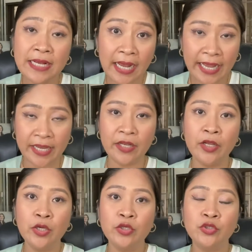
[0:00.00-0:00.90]
guide
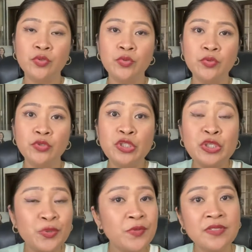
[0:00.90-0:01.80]
to
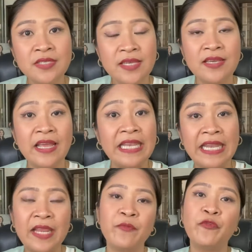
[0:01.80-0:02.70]
choosing a
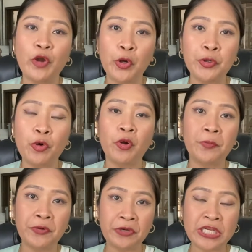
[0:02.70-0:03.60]
name for our
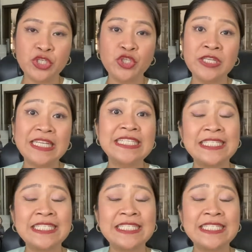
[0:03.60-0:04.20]
corporation is